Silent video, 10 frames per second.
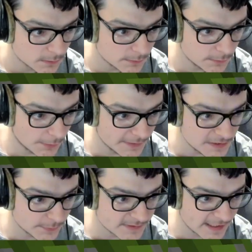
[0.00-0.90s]
Not
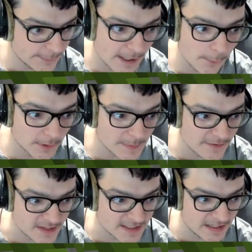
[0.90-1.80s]
these ones anyway. I want a bit
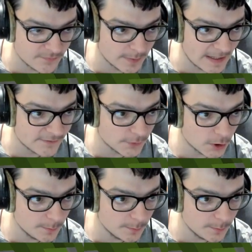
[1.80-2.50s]
of a safe platform.